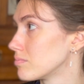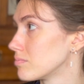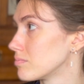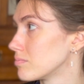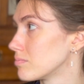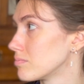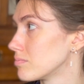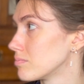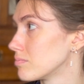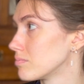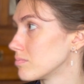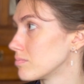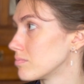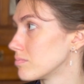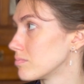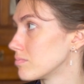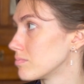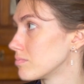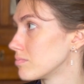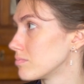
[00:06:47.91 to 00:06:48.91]

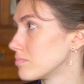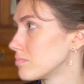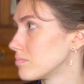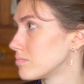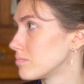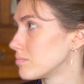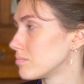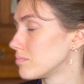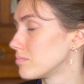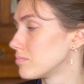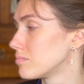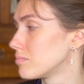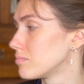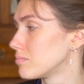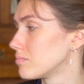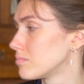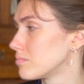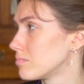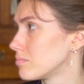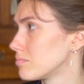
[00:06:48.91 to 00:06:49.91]

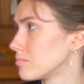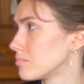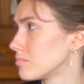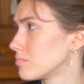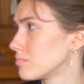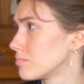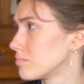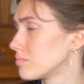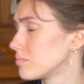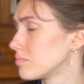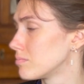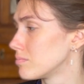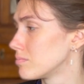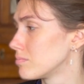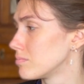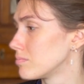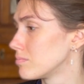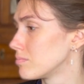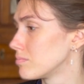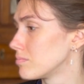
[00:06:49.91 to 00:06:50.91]

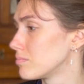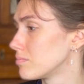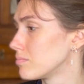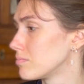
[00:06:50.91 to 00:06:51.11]
No words are spoken by the person on screen.